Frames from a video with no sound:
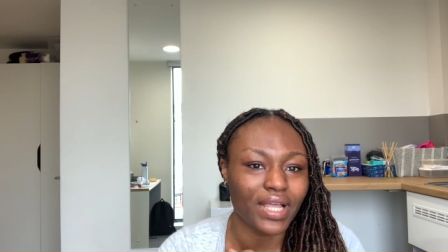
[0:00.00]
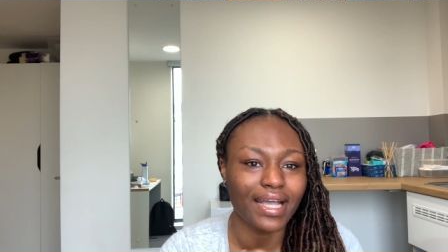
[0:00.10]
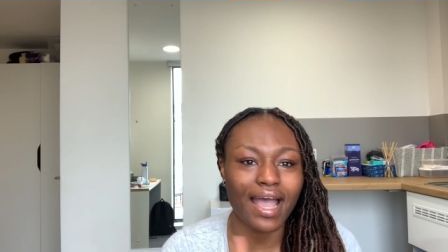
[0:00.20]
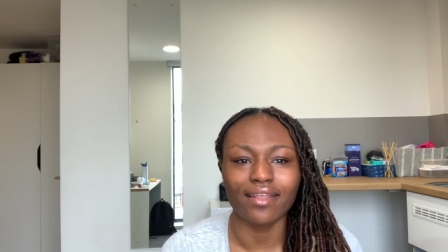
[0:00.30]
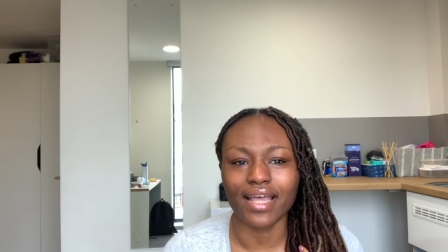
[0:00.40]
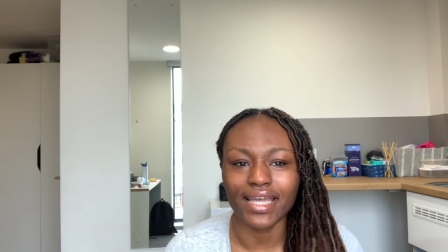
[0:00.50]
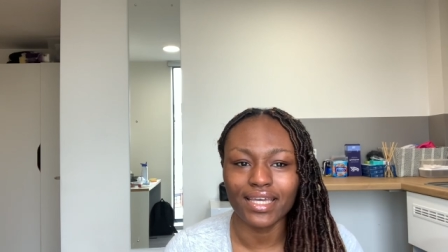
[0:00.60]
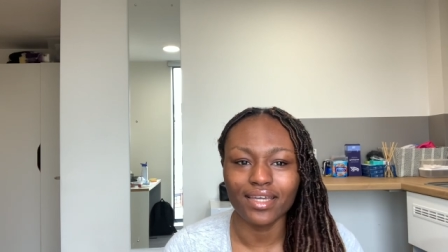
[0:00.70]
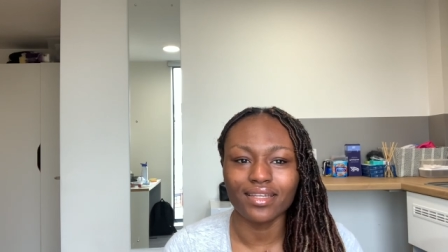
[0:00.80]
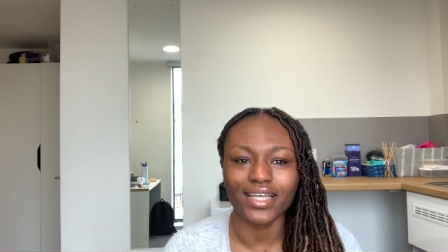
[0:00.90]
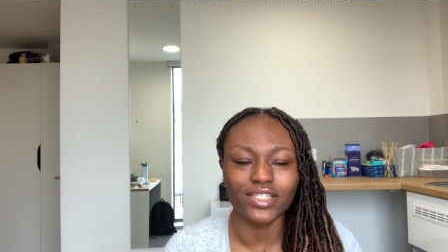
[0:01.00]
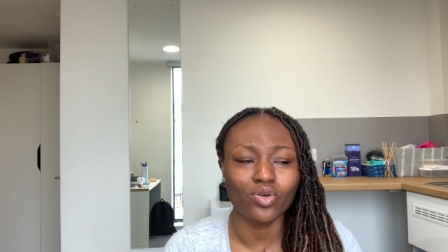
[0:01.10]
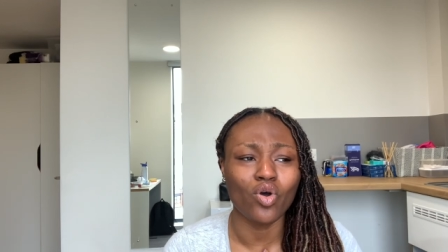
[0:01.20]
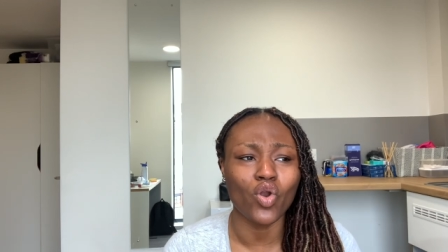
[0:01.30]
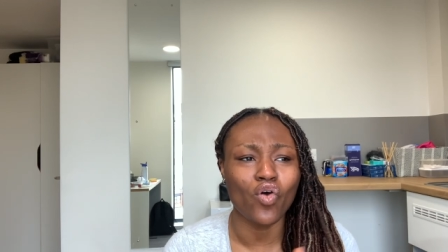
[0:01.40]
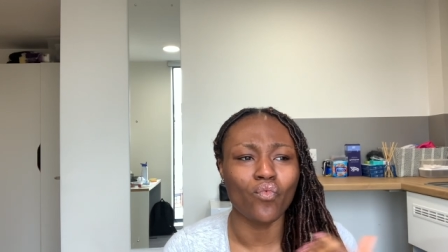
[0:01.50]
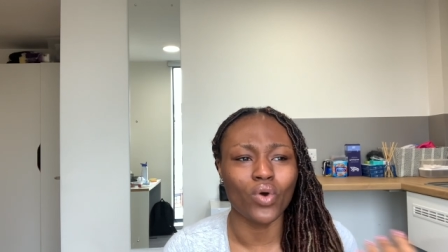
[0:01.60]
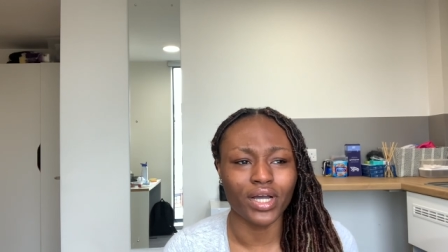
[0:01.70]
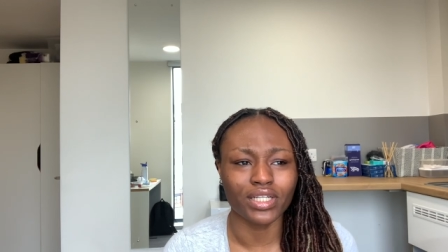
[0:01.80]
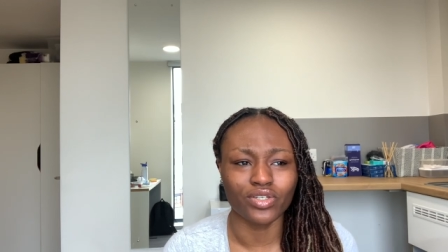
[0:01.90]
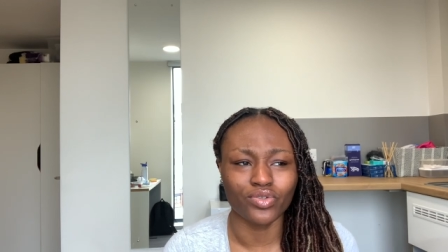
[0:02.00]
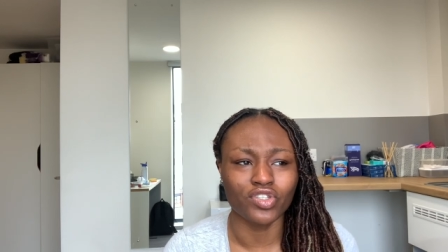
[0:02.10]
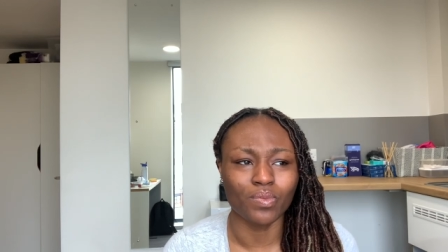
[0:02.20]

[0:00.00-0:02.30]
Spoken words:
Like, I like it. There's still a lot of work to do,